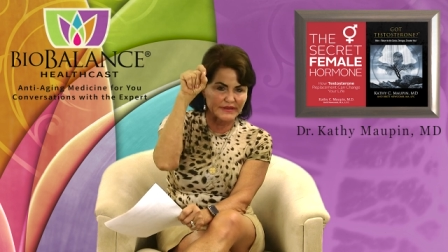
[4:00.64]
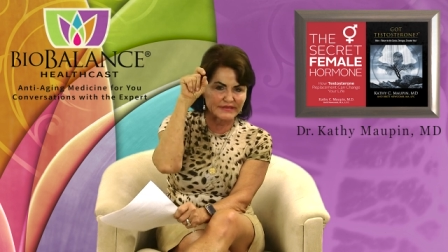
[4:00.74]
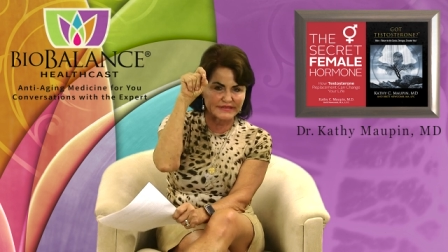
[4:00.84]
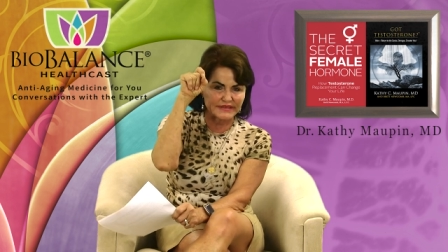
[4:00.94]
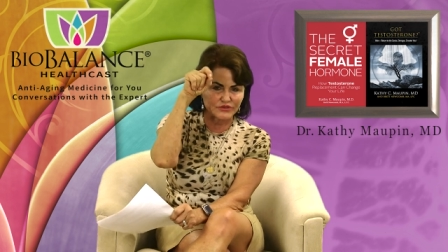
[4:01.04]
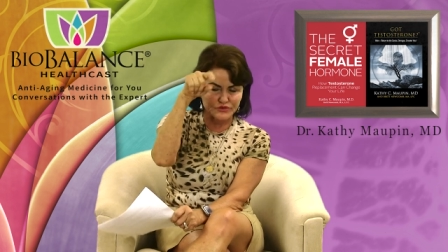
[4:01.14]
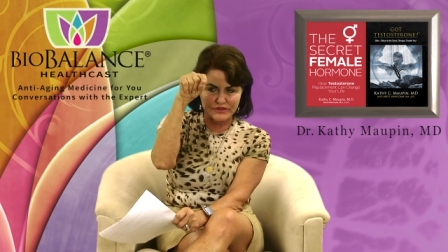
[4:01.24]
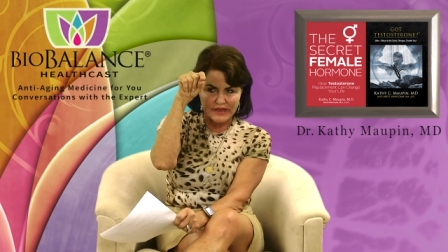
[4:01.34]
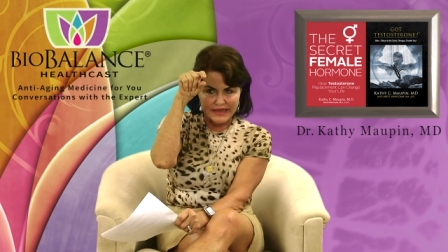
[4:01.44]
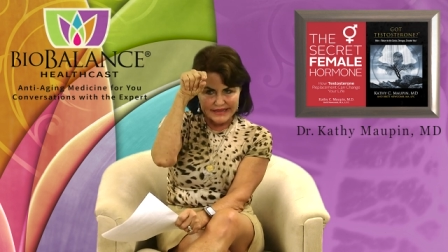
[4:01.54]
and
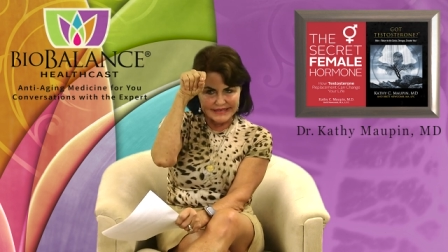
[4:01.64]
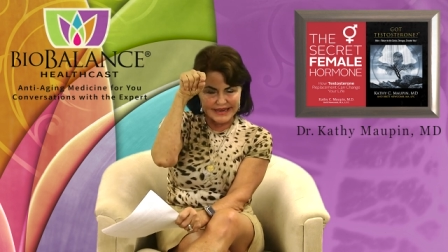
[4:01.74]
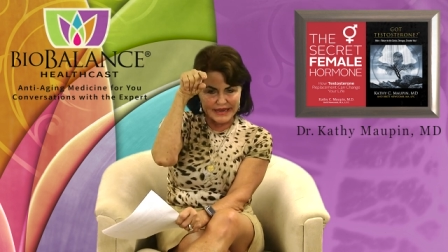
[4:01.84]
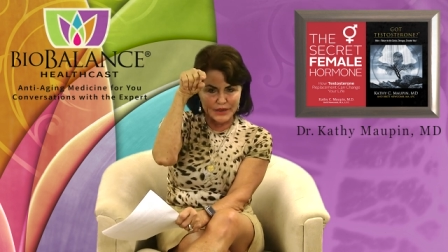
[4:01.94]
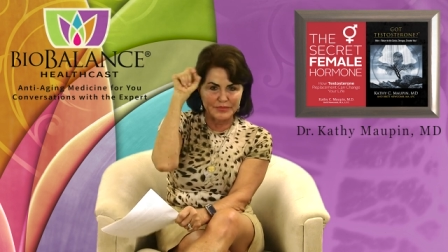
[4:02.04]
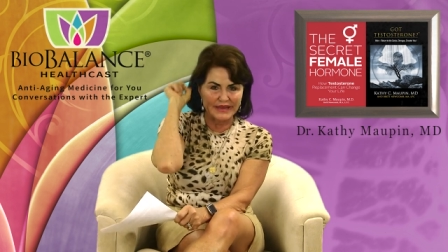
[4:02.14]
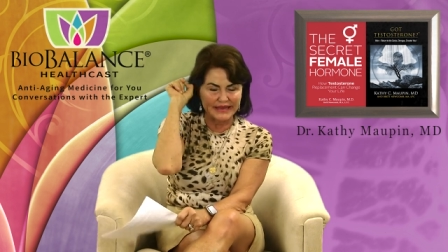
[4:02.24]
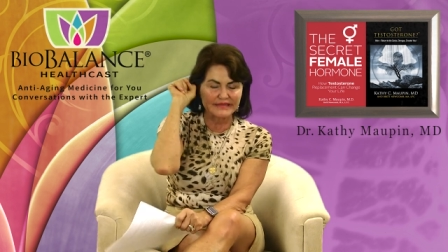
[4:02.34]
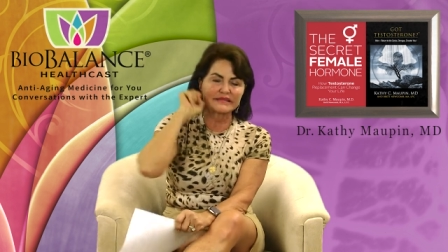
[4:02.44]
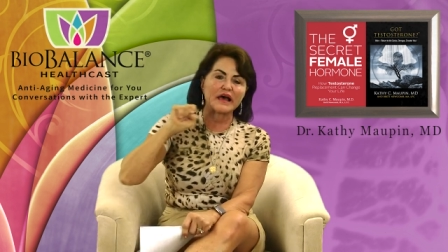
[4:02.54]
scissors to take a
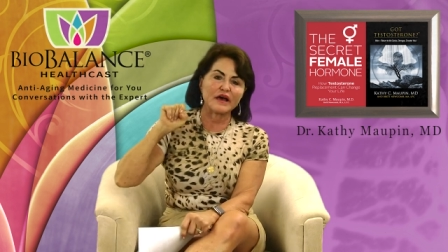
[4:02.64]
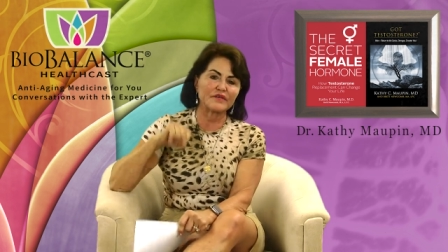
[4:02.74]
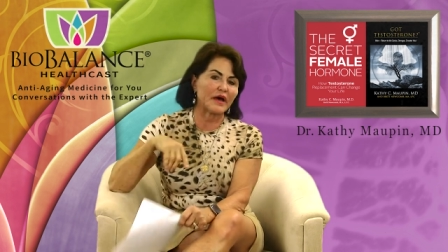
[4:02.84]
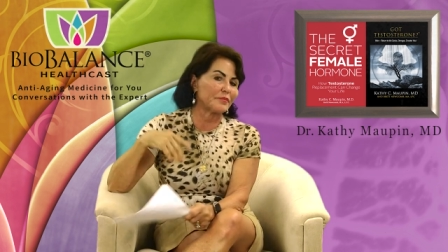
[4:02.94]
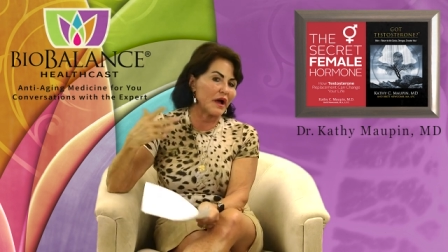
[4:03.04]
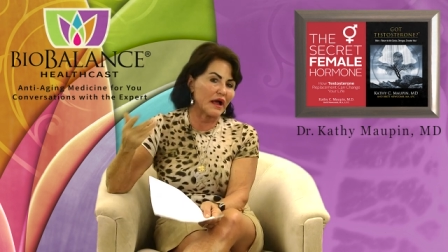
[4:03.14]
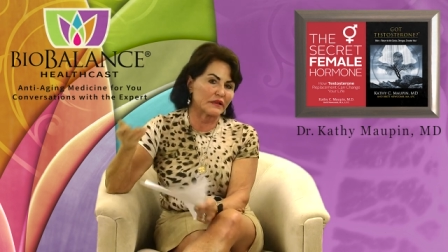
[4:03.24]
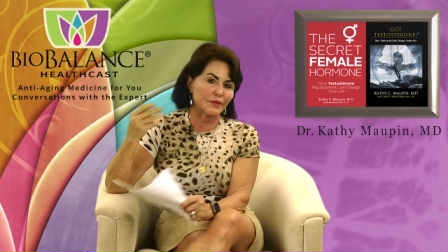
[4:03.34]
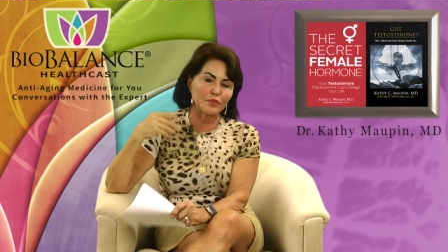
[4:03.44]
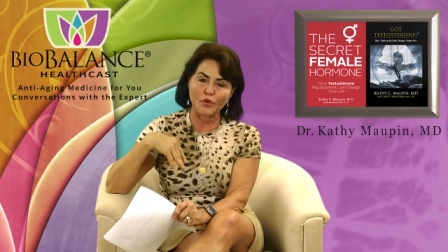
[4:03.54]
piece of a
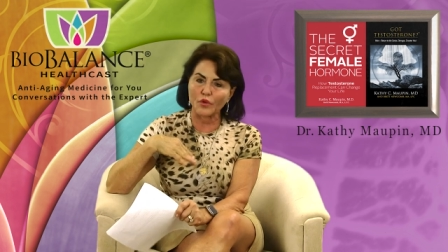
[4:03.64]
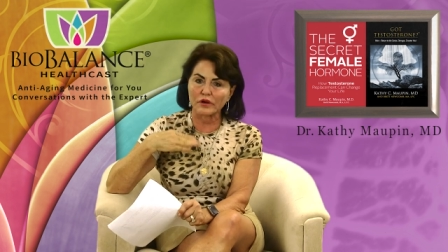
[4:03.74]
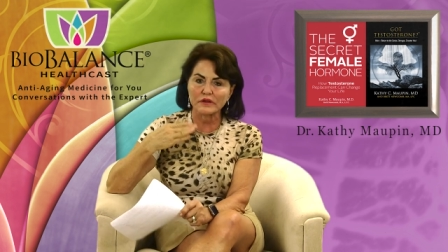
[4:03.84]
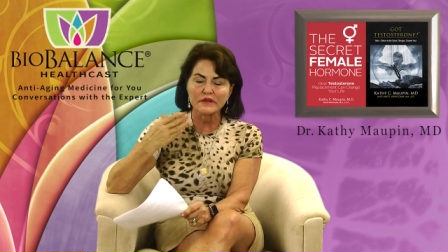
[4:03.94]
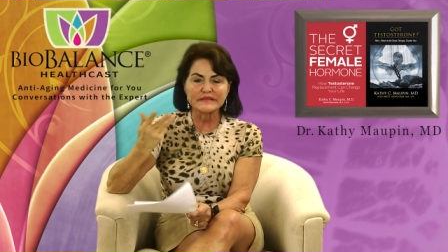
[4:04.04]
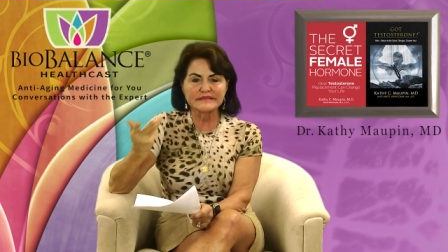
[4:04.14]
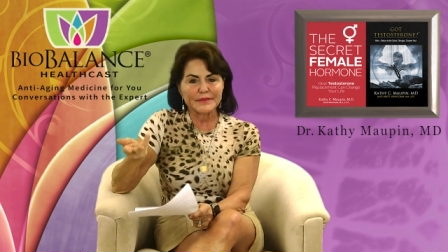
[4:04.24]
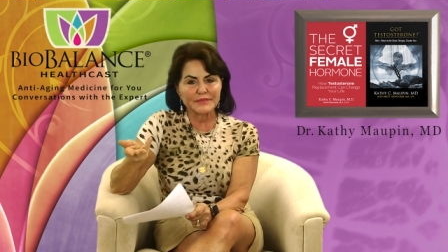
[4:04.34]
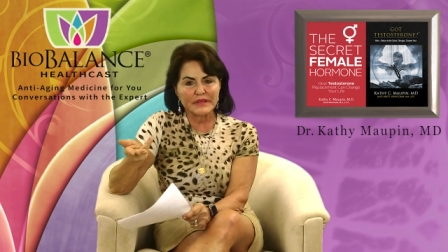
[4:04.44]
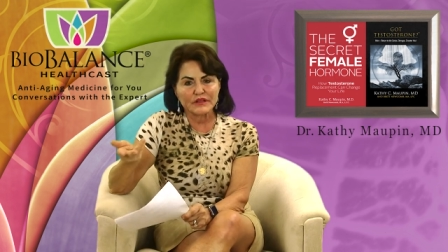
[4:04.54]
polyp or
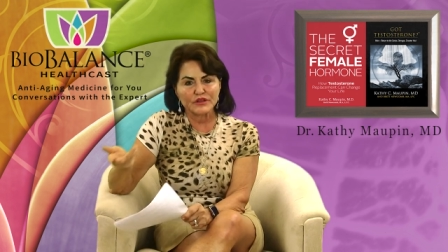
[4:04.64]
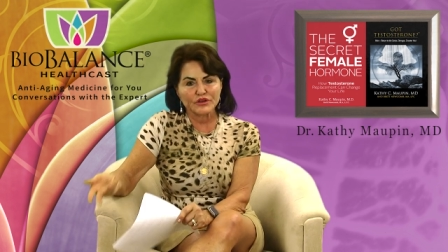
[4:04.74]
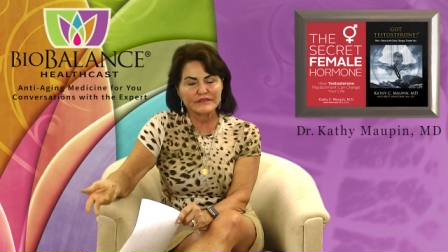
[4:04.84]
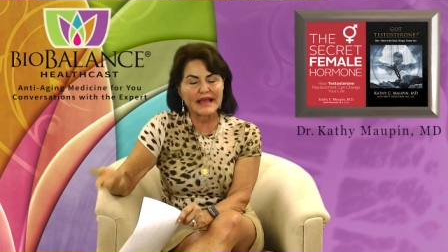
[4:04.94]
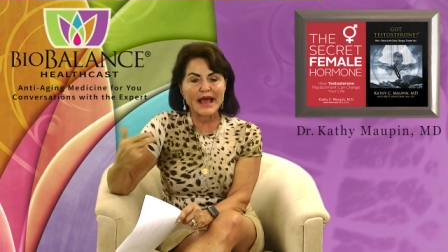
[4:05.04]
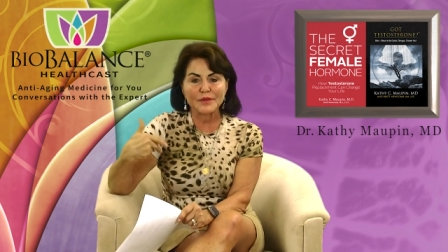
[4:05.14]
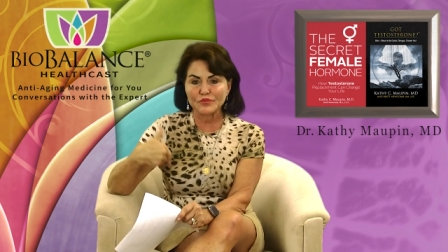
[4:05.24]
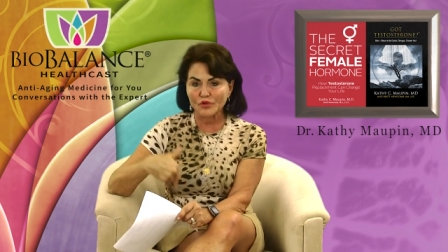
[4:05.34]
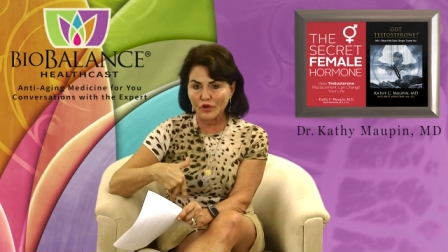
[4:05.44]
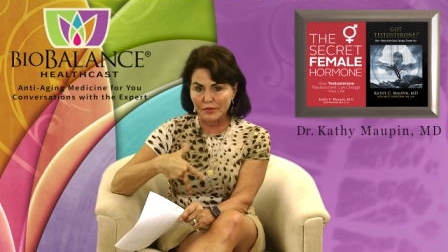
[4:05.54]
something that looks
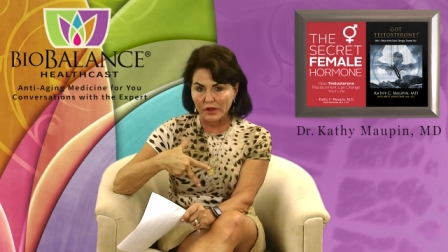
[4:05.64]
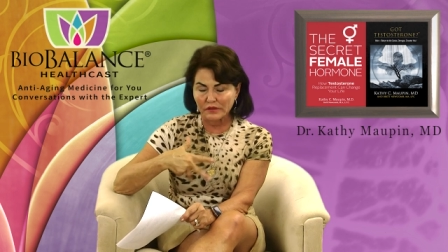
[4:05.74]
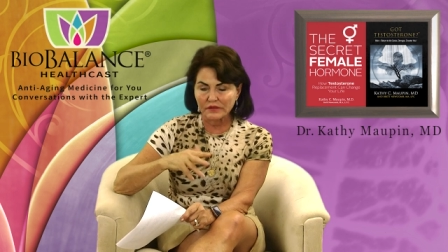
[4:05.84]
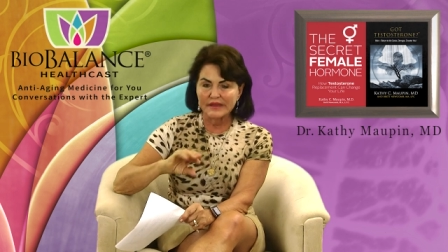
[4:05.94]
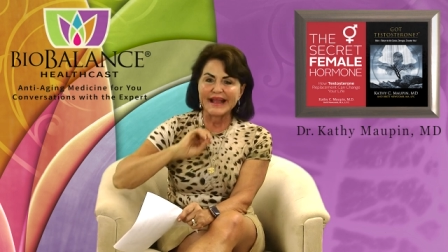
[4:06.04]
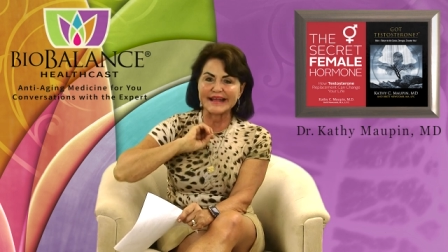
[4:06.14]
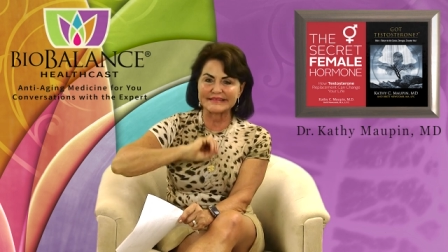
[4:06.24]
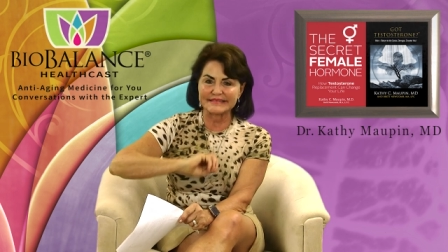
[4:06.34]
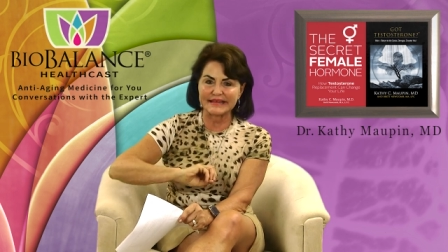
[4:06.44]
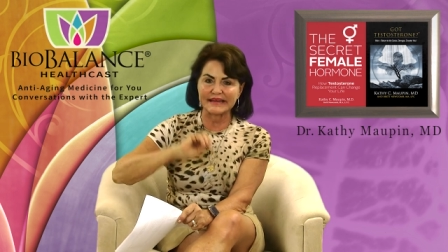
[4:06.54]
abnormal
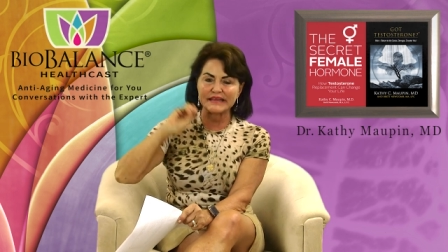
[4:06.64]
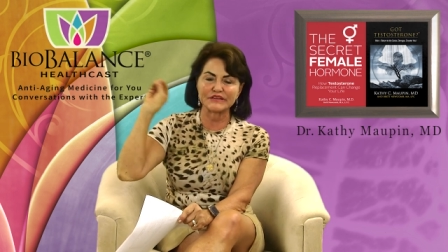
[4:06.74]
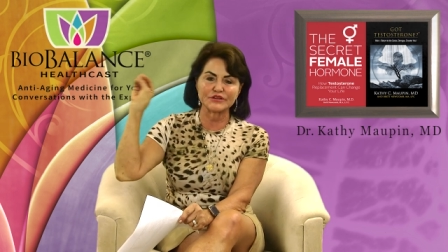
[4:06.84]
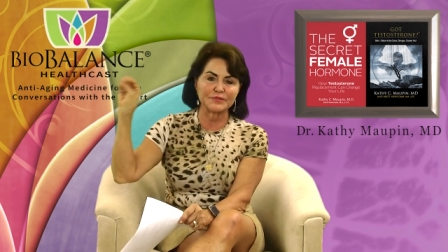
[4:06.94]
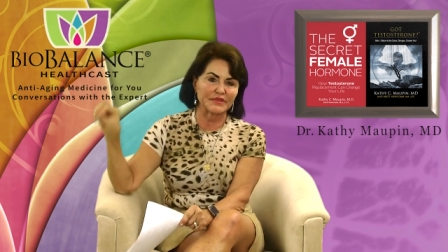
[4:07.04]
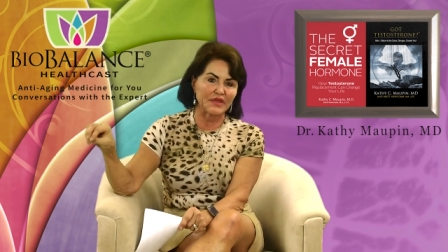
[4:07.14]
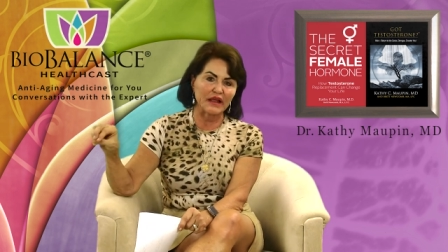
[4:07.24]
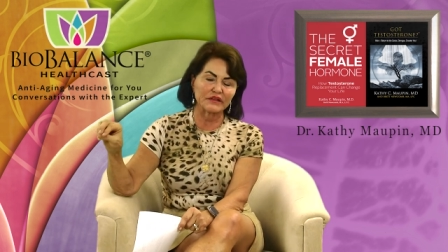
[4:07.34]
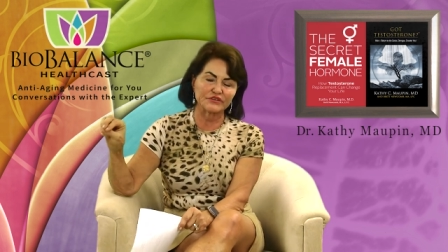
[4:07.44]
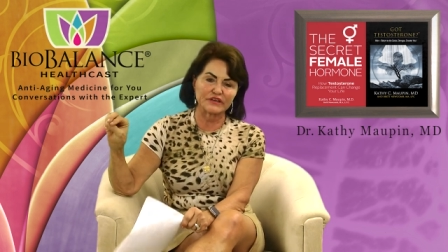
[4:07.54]
and sending it to
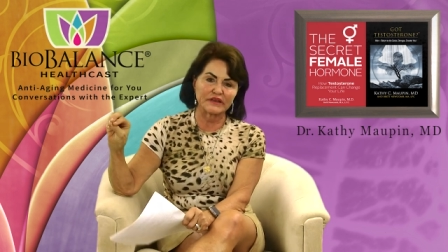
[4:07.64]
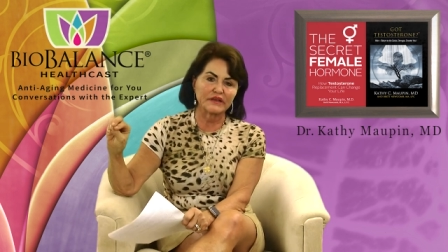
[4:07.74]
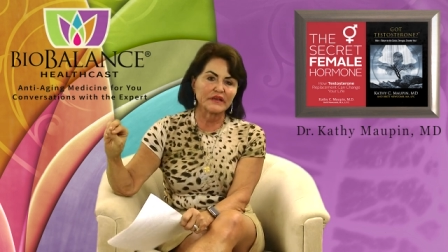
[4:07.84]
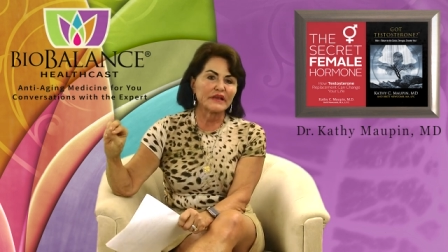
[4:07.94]
pathology